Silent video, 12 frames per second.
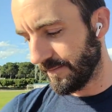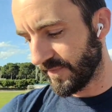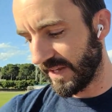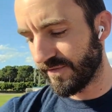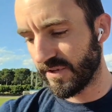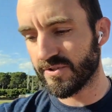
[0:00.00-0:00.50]

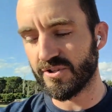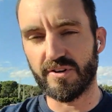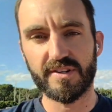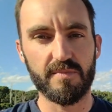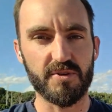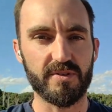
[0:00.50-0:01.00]
If you join
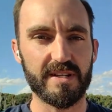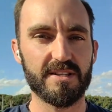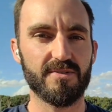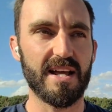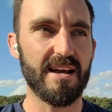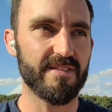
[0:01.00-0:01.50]
the community,
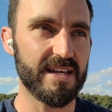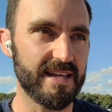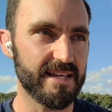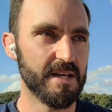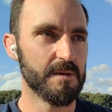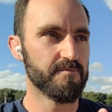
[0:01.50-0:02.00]
you'll have a
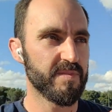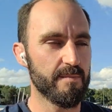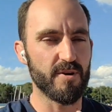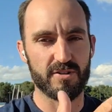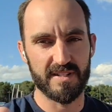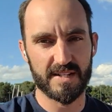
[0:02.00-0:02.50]

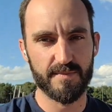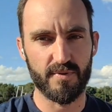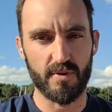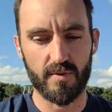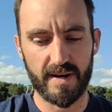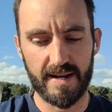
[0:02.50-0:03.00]
personalized
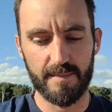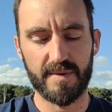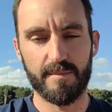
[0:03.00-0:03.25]
program,